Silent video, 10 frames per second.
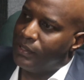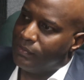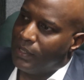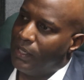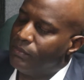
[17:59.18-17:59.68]

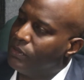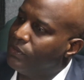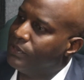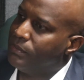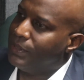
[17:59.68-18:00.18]
of time you're
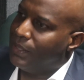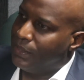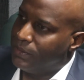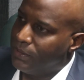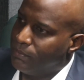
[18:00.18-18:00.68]
going to be
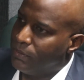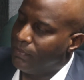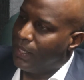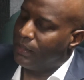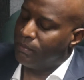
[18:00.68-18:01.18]

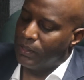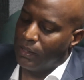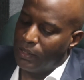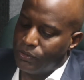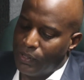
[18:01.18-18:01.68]
asymptomatic,
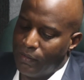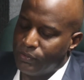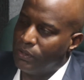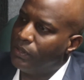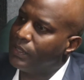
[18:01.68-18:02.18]
because you have
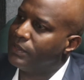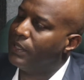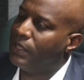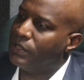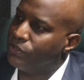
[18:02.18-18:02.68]
to look at
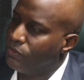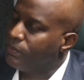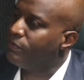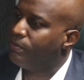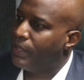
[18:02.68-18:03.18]
the age
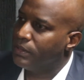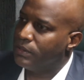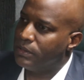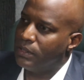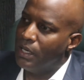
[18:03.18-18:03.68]
group of
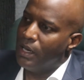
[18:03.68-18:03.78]
pregnancy.